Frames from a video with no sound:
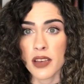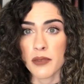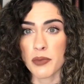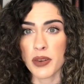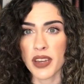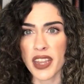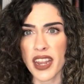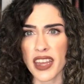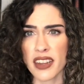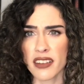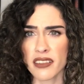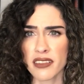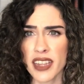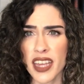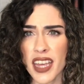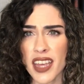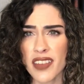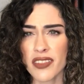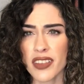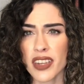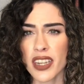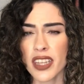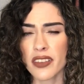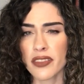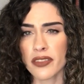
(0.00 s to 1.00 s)
But I don't
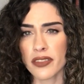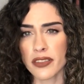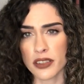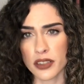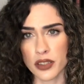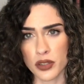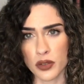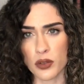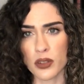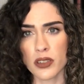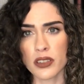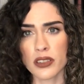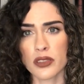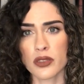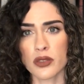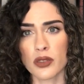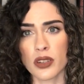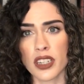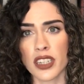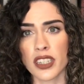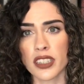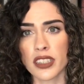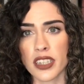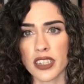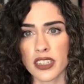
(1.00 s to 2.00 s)
have any of her short
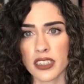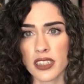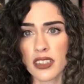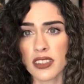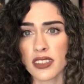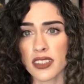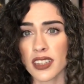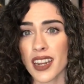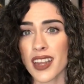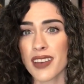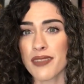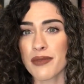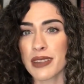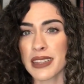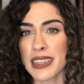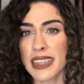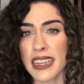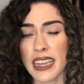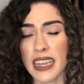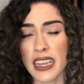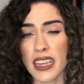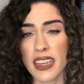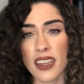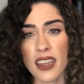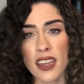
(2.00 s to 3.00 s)
story collections, and I've been
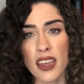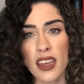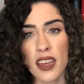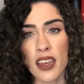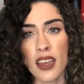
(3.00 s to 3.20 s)
like